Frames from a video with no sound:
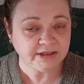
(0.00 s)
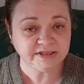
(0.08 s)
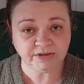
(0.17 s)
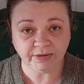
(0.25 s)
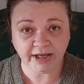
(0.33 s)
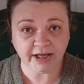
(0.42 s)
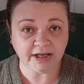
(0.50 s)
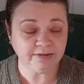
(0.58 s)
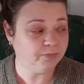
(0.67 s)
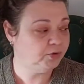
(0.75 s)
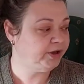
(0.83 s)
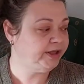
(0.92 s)
So I
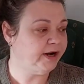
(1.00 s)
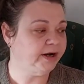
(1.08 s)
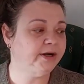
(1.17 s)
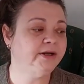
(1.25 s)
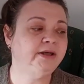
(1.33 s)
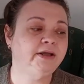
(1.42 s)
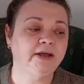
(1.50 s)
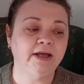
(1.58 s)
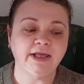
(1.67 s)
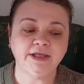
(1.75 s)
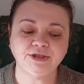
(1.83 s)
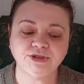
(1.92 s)
got more yarn.
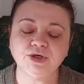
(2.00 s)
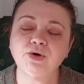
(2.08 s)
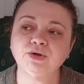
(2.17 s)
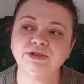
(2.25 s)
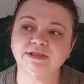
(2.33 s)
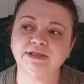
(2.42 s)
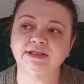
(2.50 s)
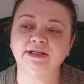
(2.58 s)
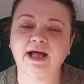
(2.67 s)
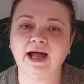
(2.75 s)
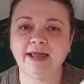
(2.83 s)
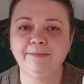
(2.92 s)
In
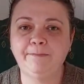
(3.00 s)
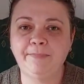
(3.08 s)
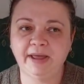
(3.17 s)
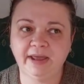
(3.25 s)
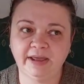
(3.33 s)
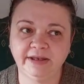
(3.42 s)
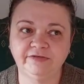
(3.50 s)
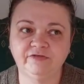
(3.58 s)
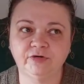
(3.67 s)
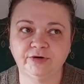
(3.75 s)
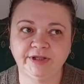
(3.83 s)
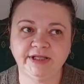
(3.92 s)
total, I paid
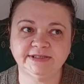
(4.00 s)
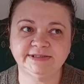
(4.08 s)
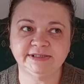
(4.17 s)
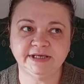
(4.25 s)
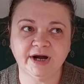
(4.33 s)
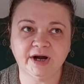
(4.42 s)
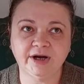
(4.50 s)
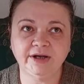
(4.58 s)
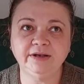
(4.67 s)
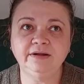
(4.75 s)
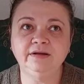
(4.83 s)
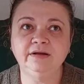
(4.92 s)
for this
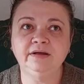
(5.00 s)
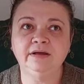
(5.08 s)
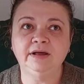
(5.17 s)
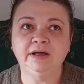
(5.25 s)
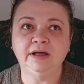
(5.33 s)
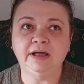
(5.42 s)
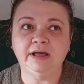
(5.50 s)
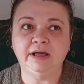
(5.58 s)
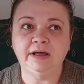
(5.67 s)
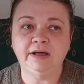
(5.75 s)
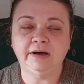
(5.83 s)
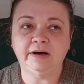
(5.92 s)
yarn
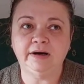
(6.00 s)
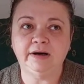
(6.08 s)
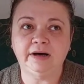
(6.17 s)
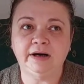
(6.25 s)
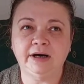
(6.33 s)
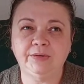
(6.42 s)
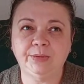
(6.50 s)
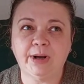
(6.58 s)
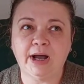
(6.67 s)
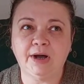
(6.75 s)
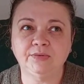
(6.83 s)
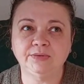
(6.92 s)

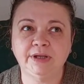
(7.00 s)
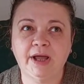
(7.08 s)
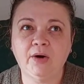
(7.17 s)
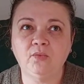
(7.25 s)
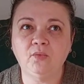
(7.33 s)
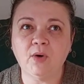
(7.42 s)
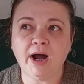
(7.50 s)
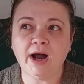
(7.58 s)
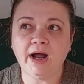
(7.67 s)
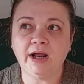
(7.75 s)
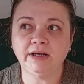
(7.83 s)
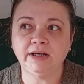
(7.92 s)
around
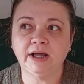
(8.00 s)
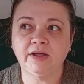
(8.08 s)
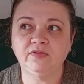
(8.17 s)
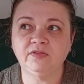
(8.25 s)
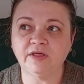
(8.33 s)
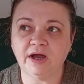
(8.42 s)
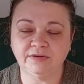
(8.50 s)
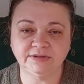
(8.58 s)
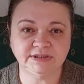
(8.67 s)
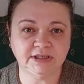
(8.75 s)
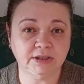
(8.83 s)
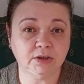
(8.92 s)

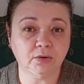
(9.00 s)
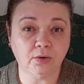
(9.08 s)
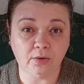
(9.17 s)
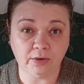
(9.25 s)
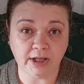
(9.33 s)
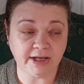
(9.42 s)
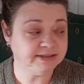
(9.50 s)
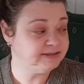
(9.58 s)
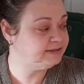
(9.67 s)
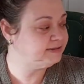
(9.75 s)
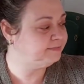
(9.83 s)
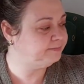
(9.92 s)
1,000
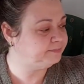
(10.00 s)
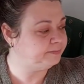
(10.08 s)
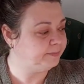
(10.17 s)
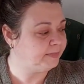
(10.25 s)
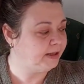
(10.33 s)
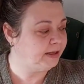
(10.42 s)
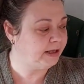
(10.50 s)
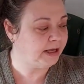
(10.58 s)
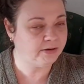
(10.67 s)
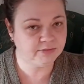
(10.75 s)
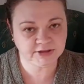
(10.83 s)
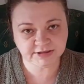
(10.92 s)
kronas.
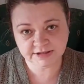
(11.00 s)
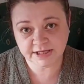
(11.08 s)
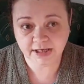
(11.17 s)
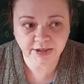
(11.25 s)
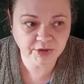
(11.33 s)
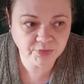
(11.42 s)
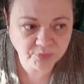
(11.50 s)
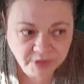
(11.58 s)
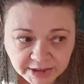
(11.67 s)
I will tell you